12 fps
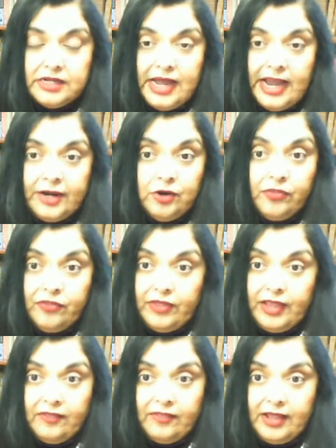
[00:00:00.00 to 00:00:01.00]
I don't
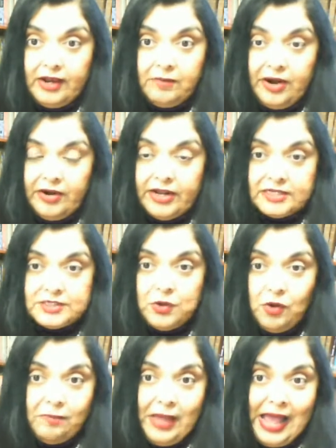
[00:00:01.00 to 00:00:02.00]
think that America is
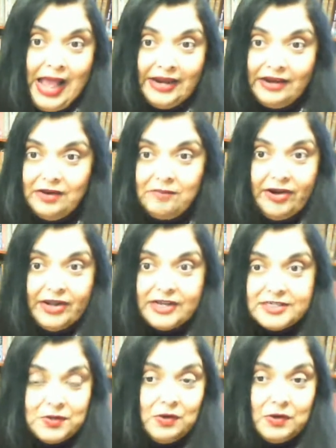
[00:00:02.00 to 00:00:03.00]
all bad and America
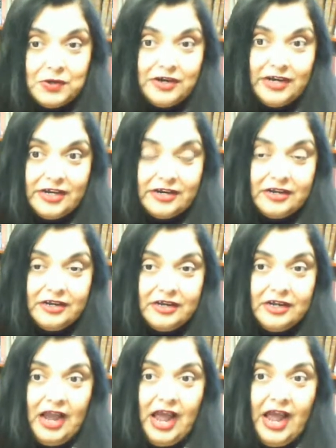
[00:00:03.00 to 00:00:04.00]
is all good.
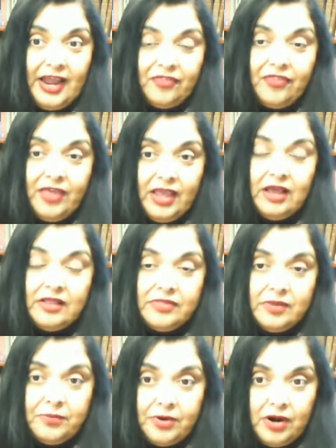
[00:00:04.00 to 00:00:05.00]
I think
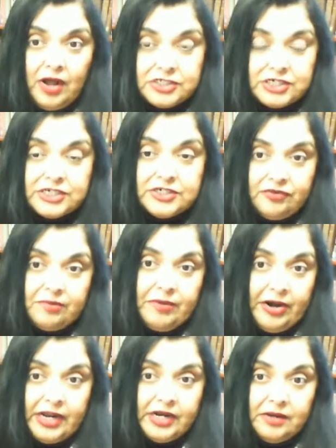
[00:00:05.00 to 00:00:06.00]
the project of
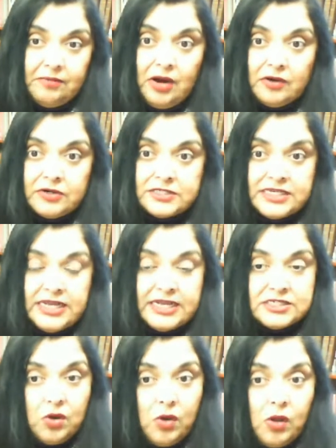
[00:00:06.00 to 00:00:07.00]
American democracy
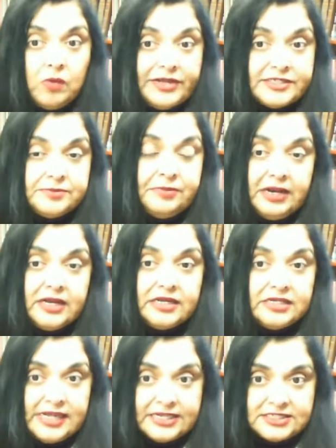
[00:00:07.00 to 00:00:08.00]
has always been
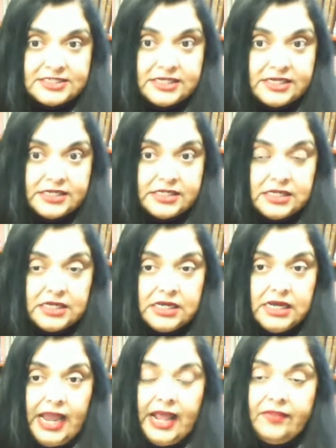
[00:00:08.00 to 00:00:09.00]
contested,
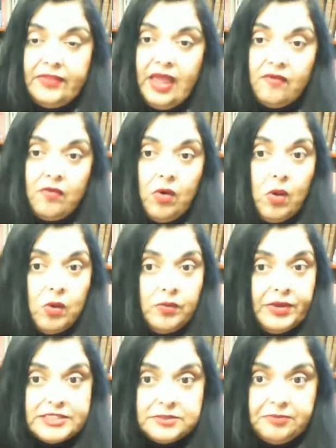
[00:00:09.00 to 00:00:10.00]
and there have
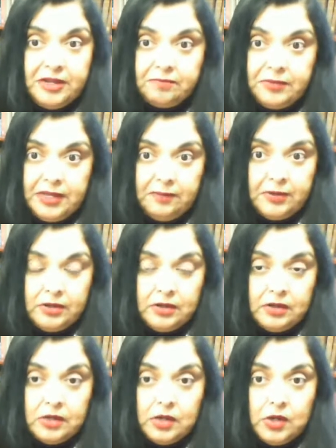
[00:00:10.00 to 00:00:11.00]
always been
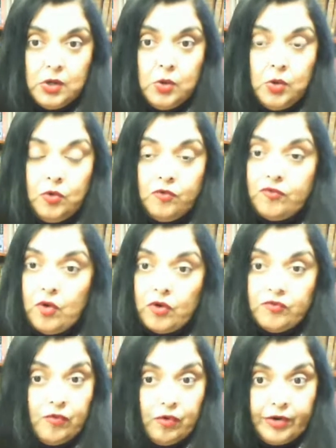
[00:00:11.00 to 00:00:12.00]
people who
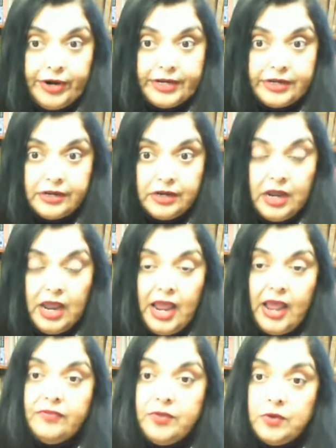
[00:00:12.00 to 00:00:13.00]
fought for it
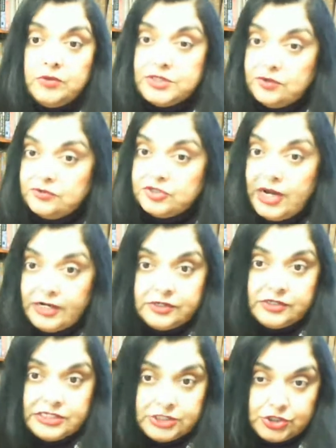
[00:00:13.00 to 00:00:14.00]
and those who tried to
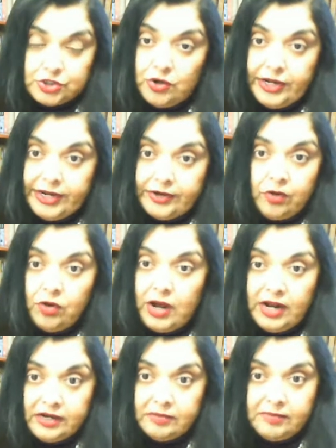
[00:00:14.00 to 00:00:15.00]
destroy it or
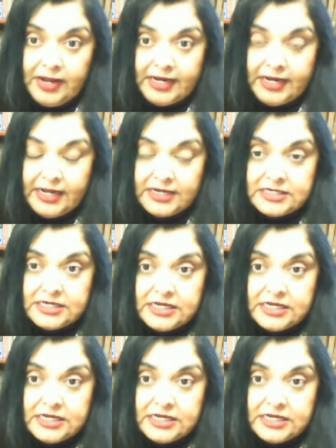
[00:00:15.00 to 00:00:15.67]
undermine it.